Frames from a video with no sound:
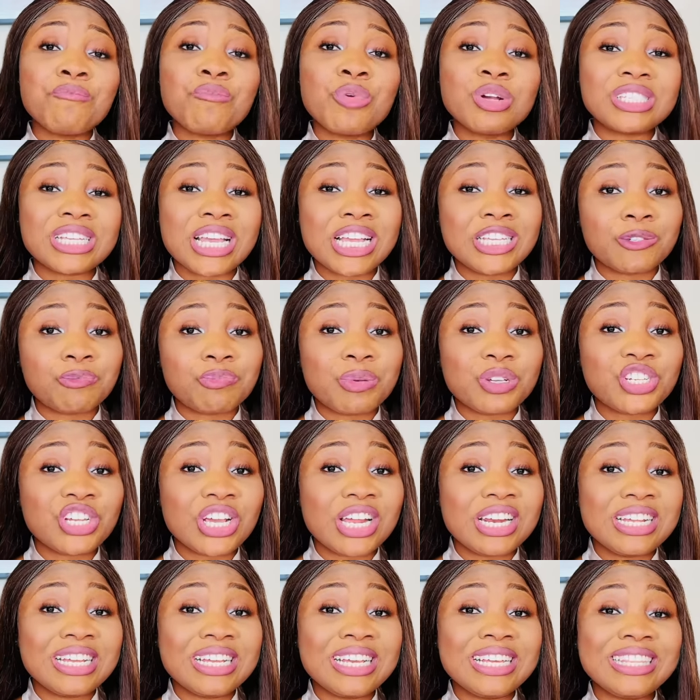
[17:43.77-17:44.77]
most
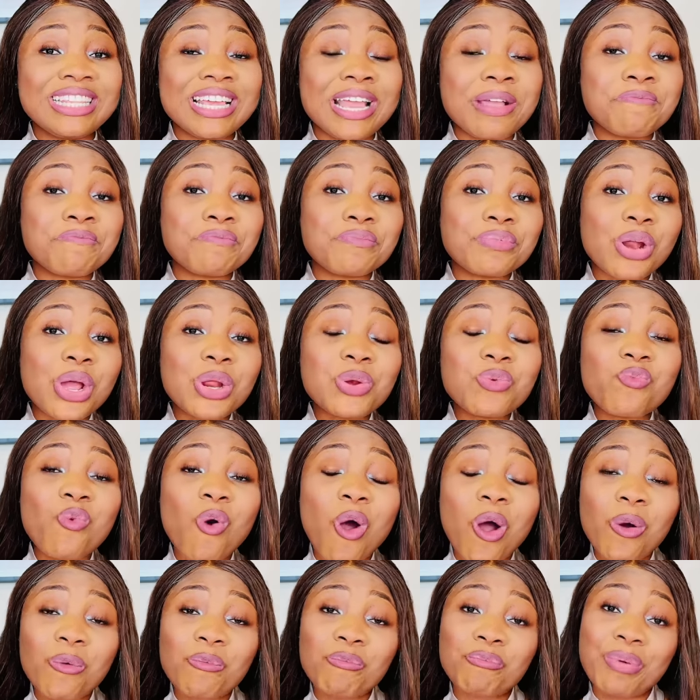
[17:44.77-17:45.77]
especially the employed
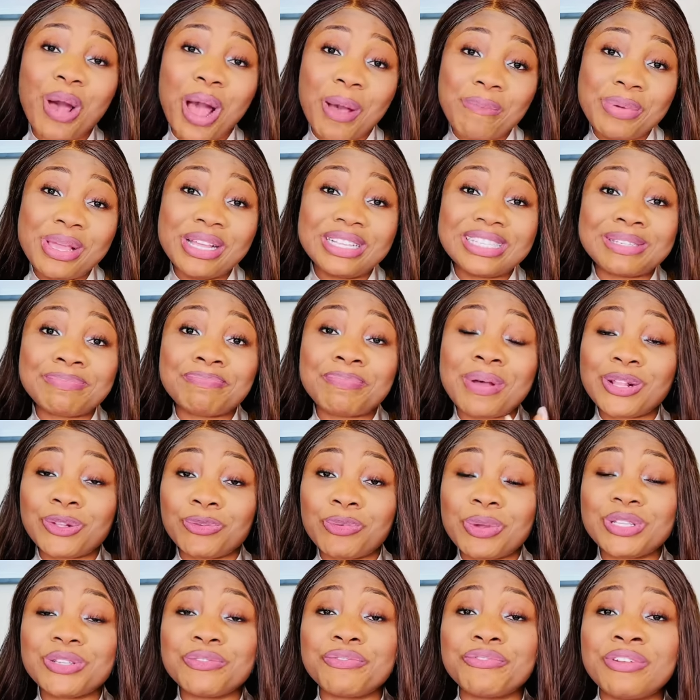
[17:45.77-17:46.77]
work permit
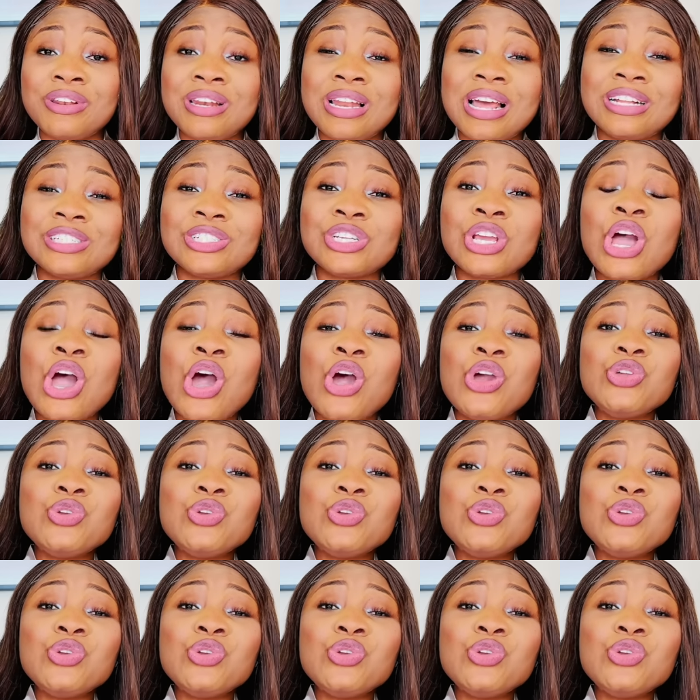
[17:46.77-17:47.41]
pathway to Finland,